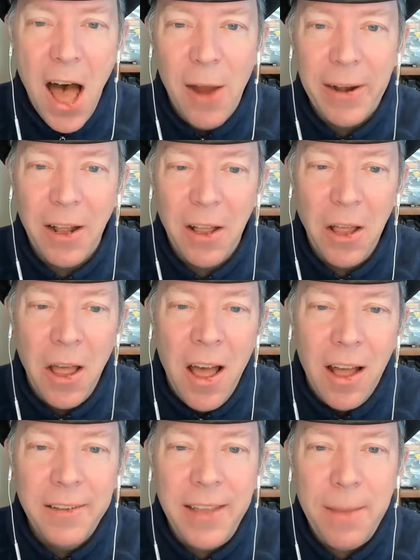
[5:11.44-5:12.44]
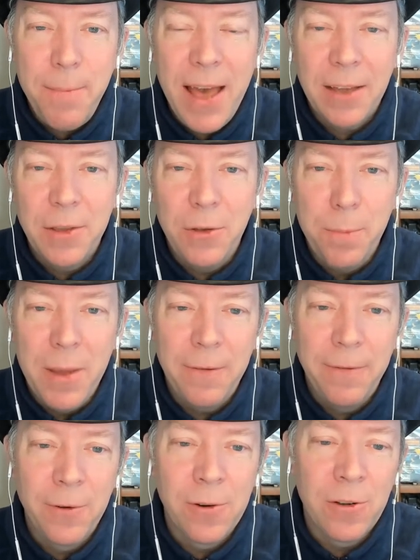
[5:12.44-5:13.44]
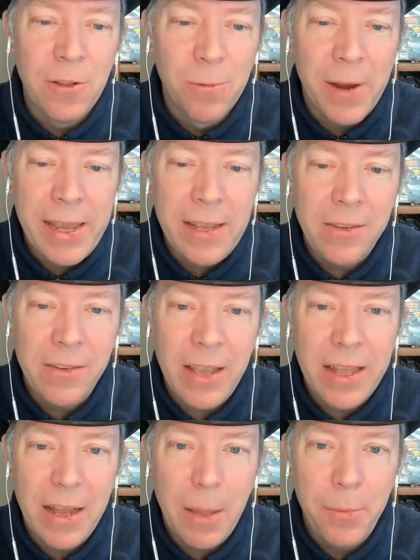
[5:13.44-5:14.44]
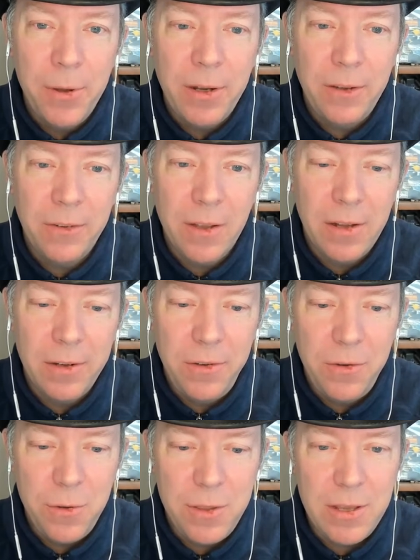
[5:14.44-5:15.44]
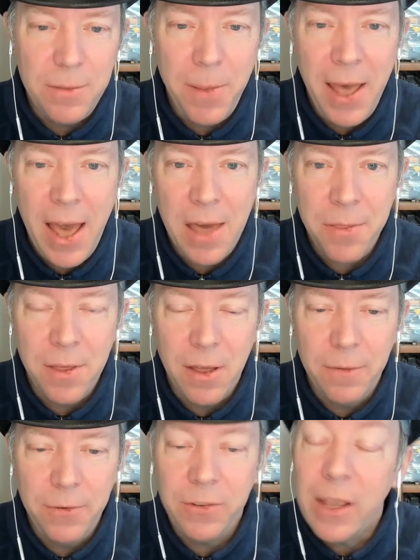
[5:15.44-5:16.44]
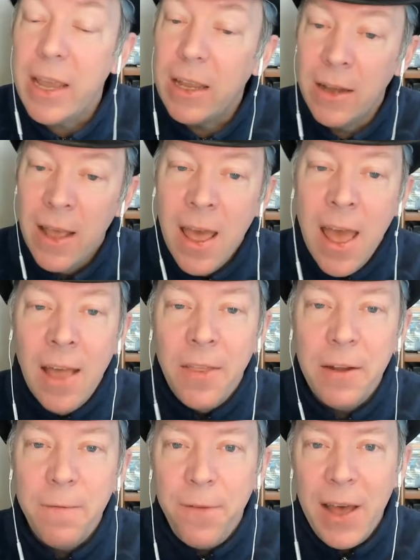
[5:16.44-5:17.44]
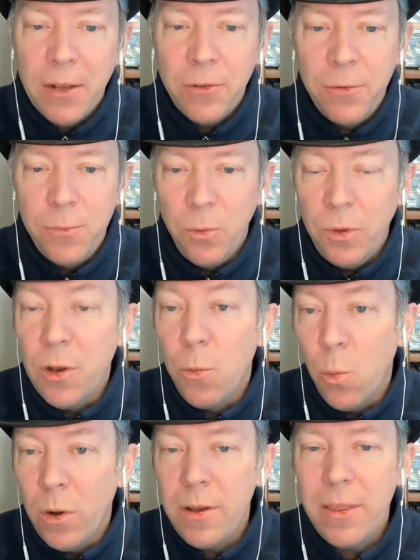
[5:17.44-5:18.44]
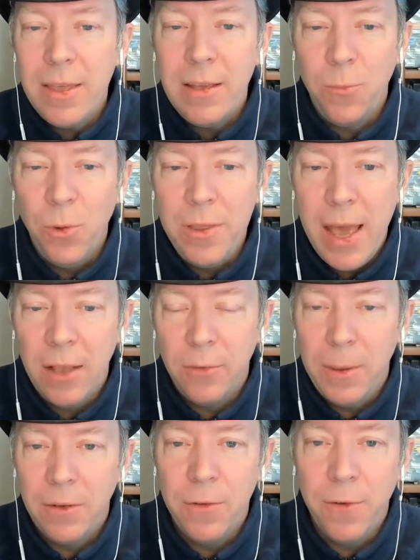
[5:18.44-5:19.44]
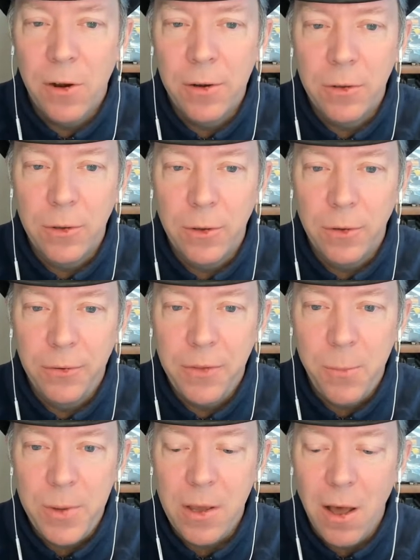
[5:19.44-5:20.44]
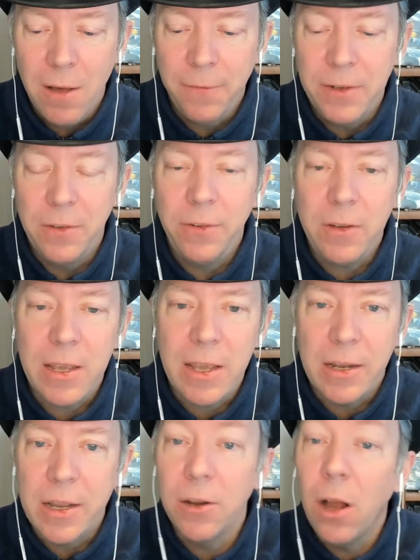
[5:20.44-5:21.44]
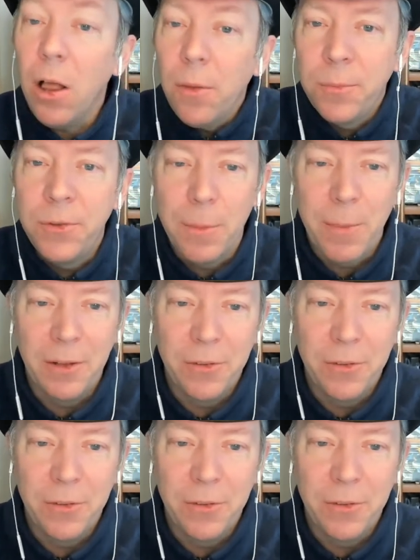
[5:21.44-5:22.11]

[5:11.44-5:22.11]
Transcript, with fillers: right, I'll I'll take back those metaphorical reins and uh, put us on to the path of saying that in fact, you know, one of the thing, one of the aspects of articles that we often see, and here I'll jump on some